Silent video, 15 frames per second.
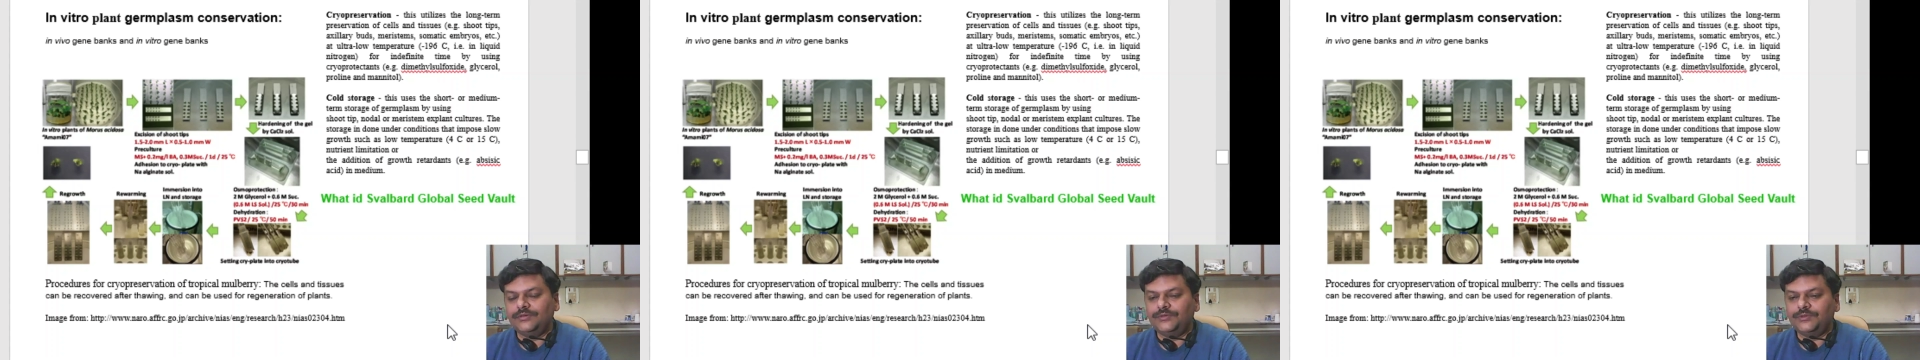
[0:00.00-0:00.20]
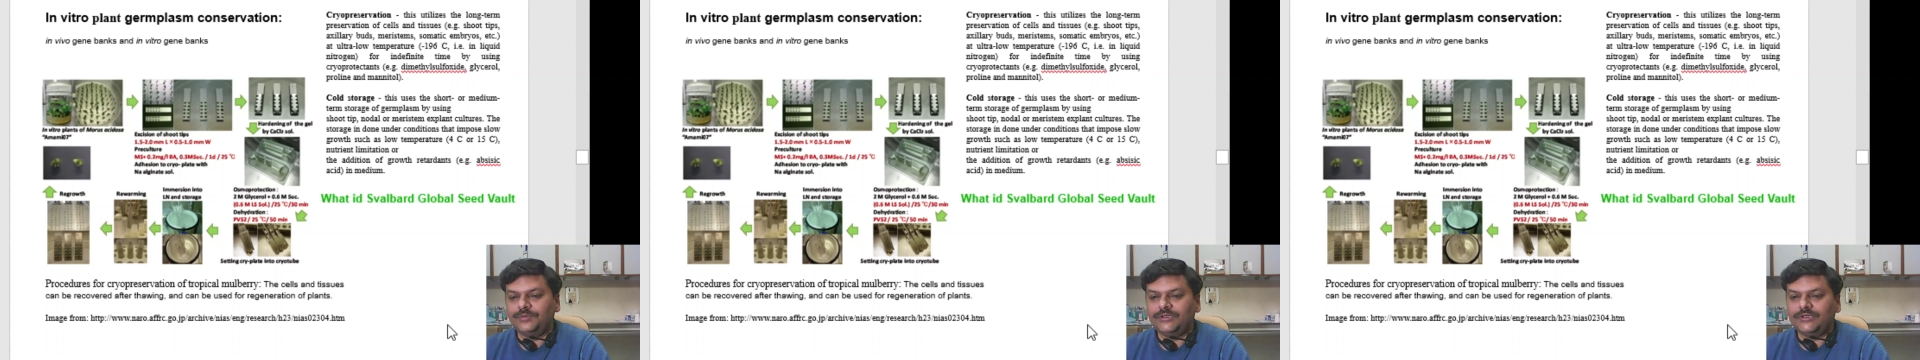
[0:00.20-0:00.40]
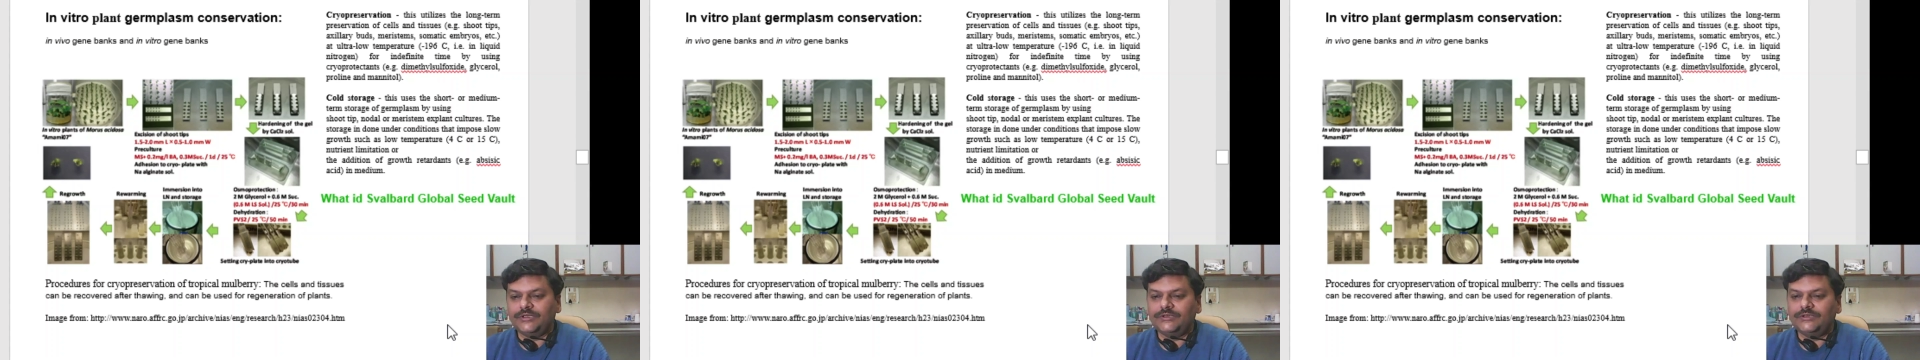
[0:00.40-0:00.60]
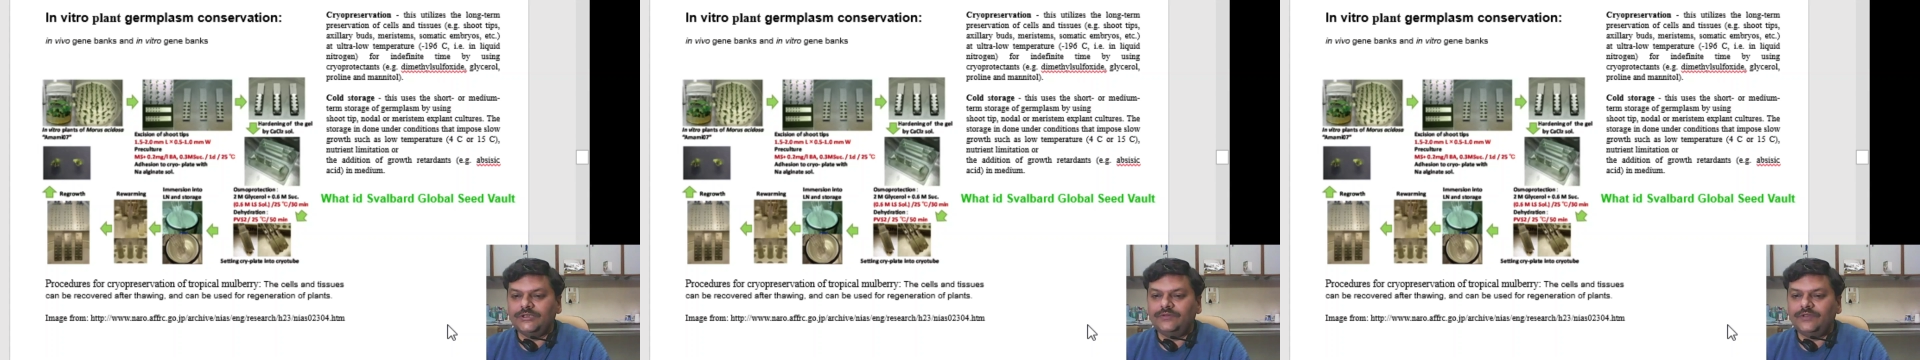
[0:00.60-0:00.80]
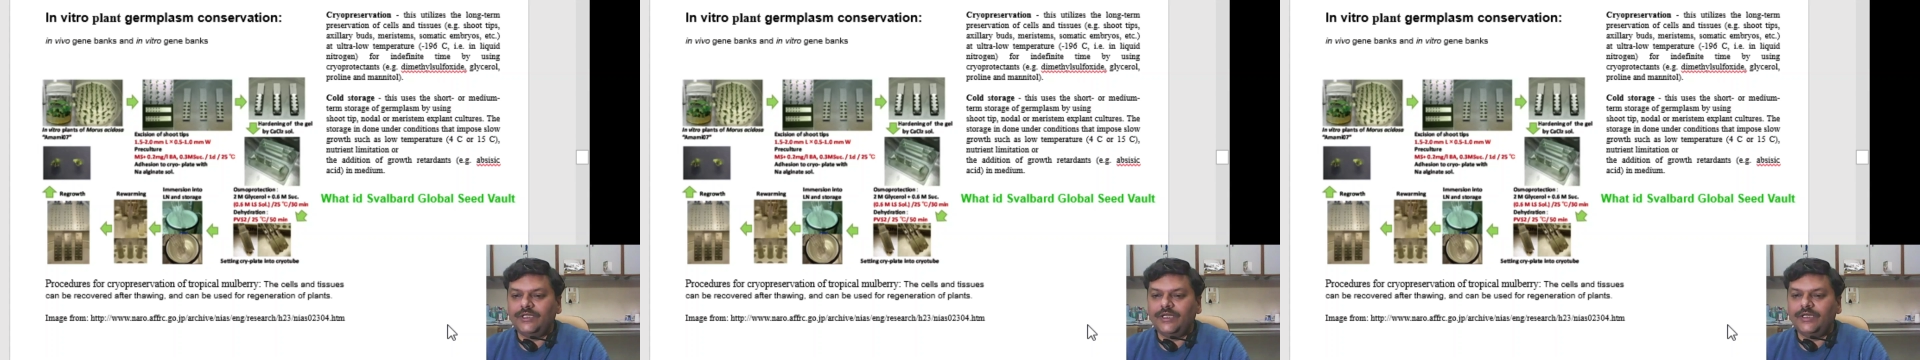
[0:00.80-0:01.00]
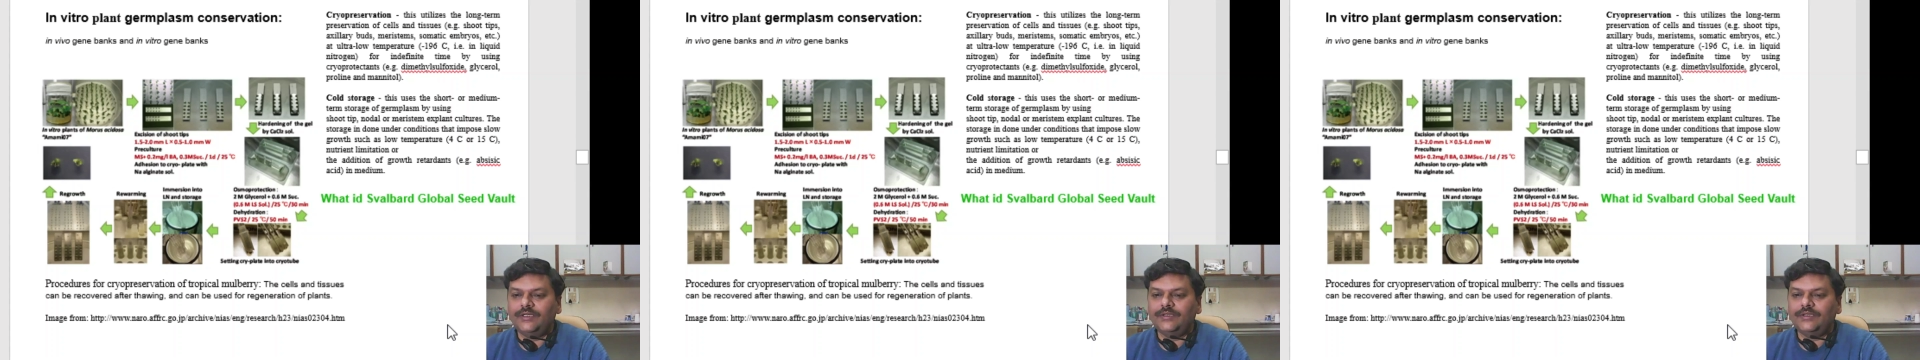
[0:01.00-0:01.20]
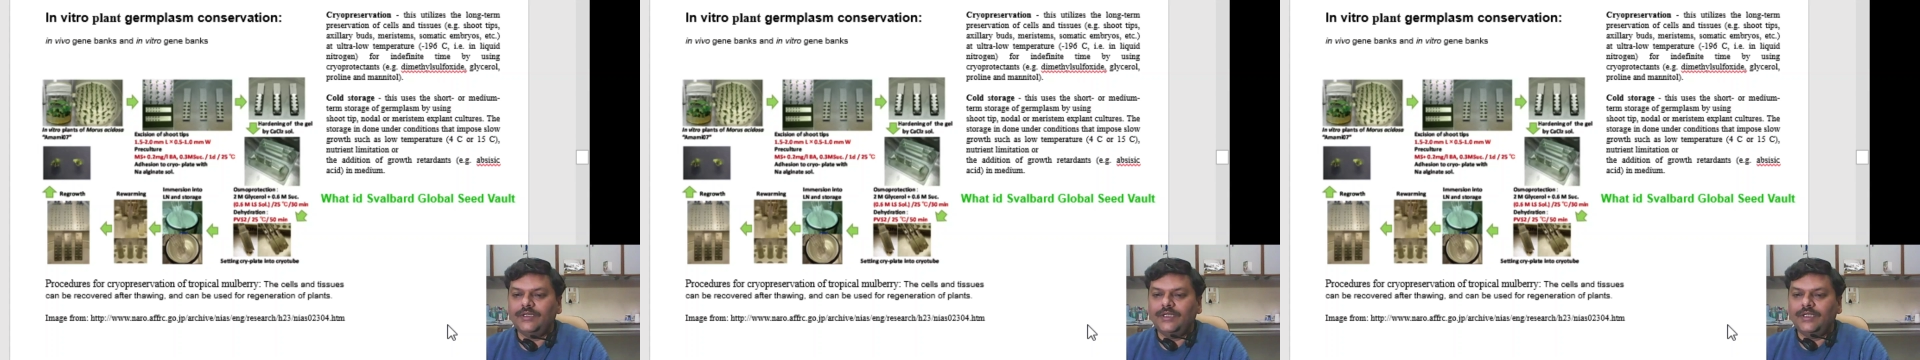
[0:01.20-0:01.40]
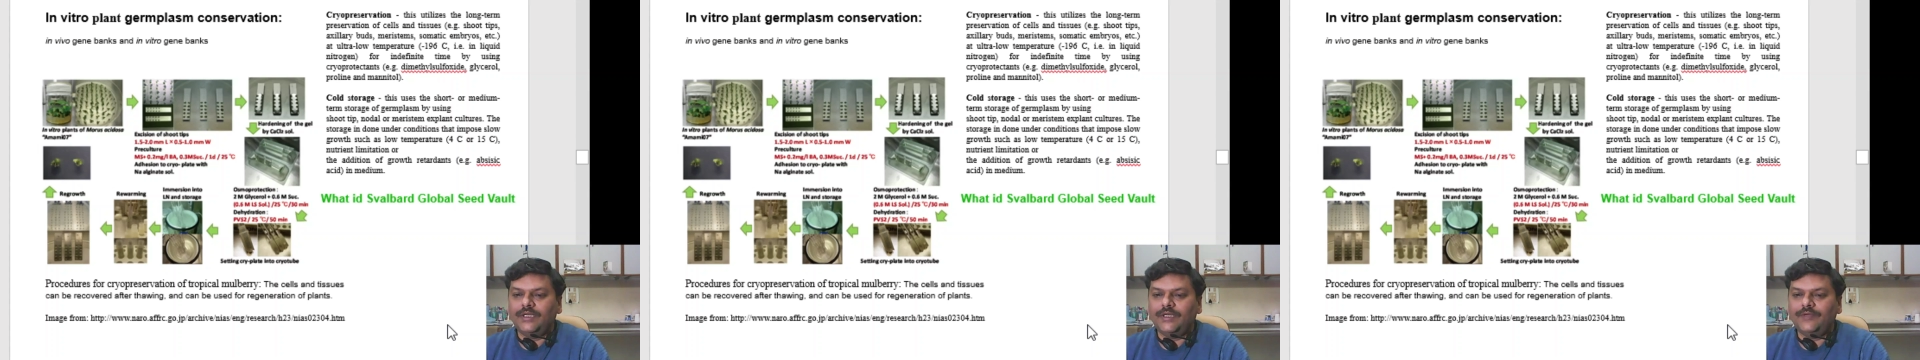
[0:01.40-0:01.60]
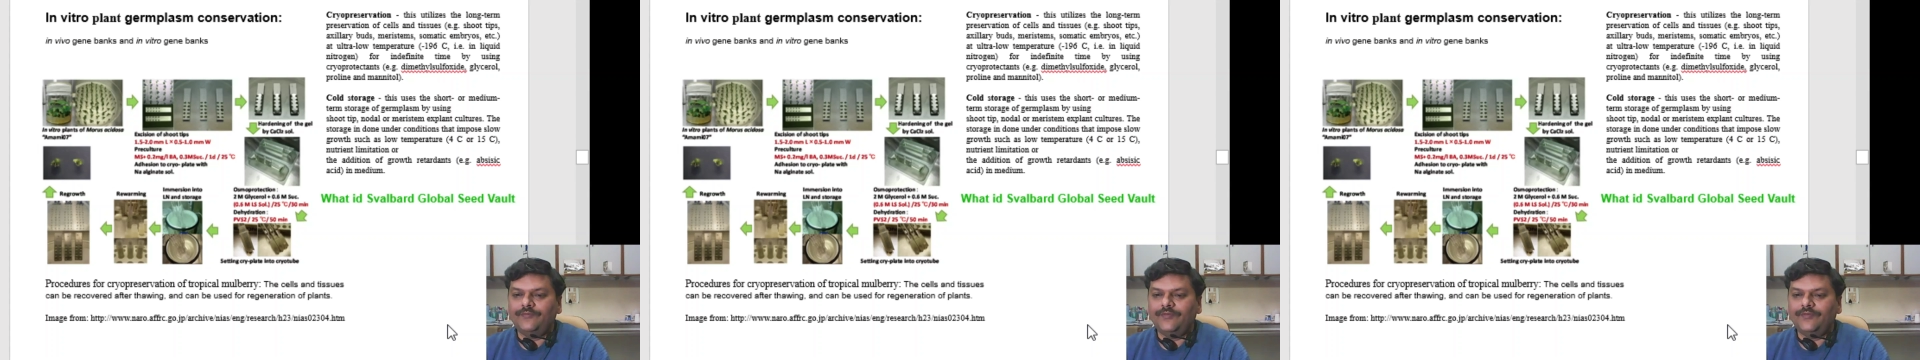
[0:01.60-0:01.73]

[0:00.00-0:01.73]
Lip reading: to be conserved, and a